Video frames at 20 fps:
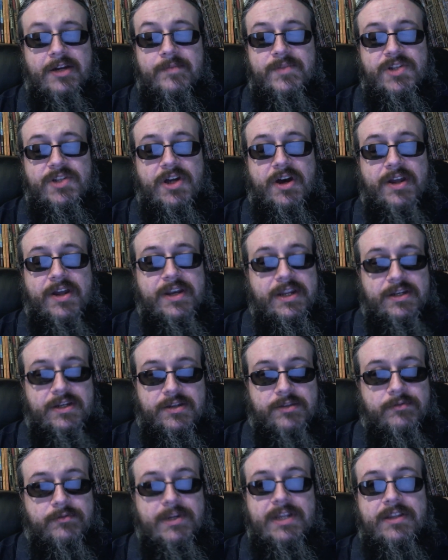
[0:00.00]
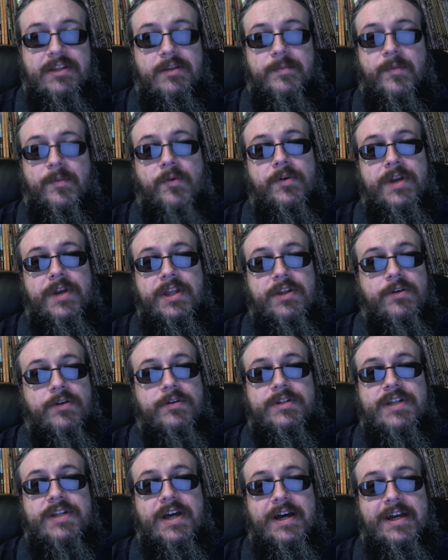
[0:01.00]
comes on at 3 in the morning
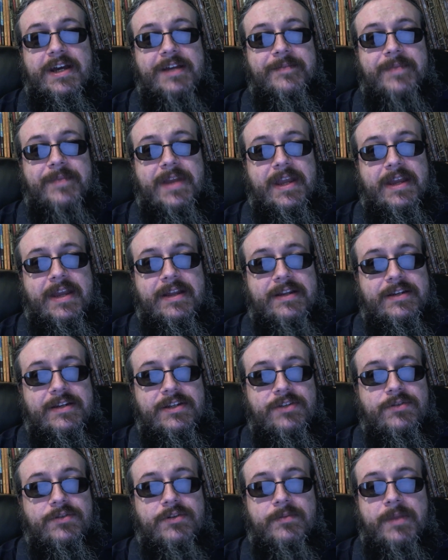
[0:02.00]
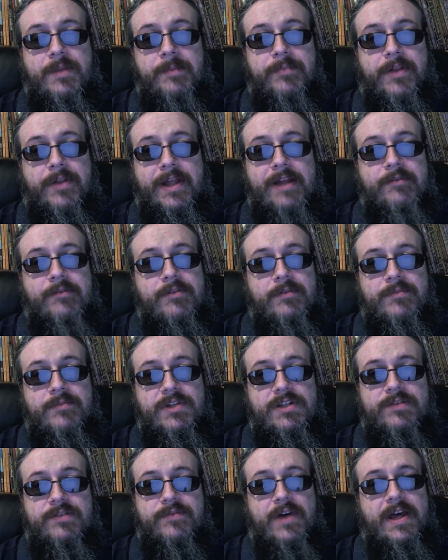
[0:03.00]
your time, and you could be playing with them
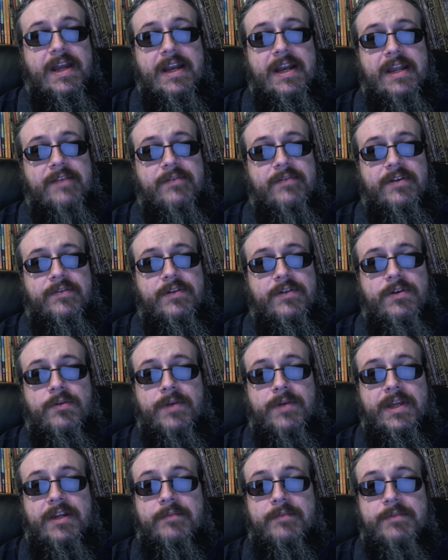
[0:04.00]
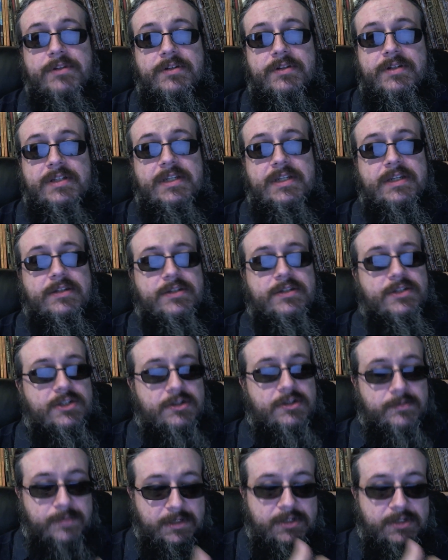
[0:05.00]
just fine, even if you don't get up till 6,
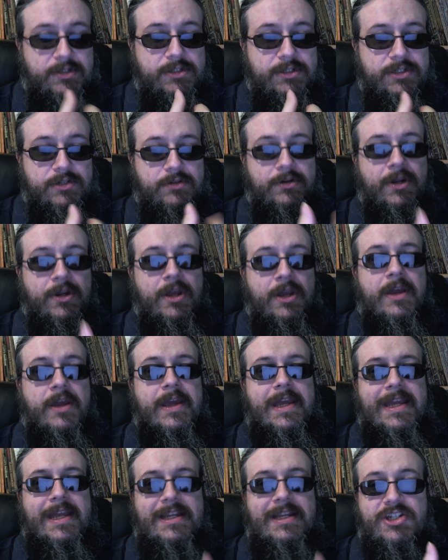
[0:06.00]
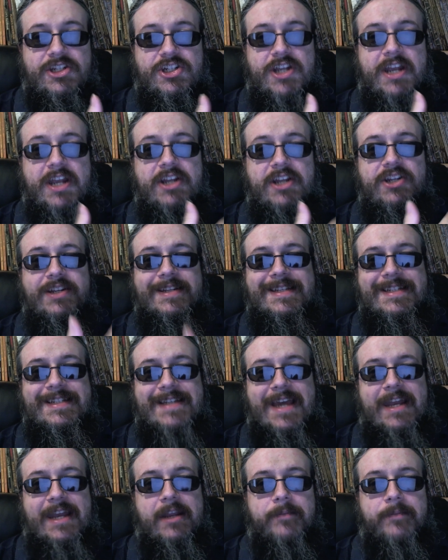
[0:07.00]
just because you're exchanging
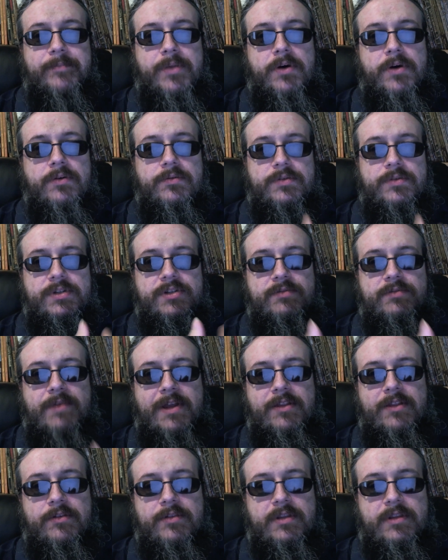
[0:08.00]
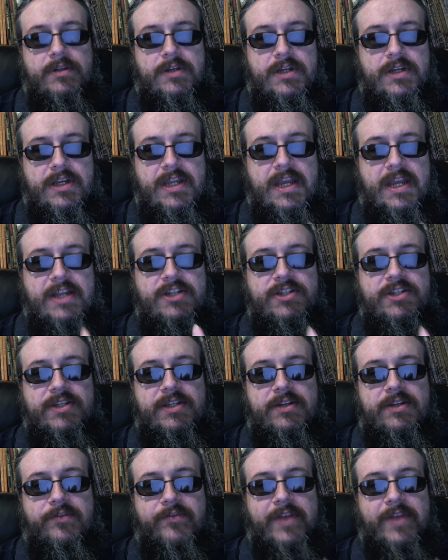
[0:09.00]
static posts rather than
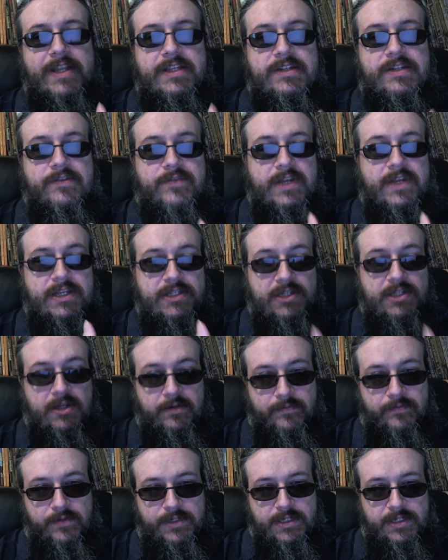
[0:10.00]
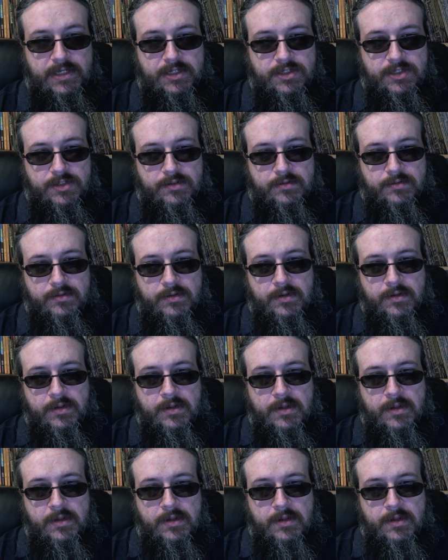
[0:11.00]
engaging in a face-to-face conversation.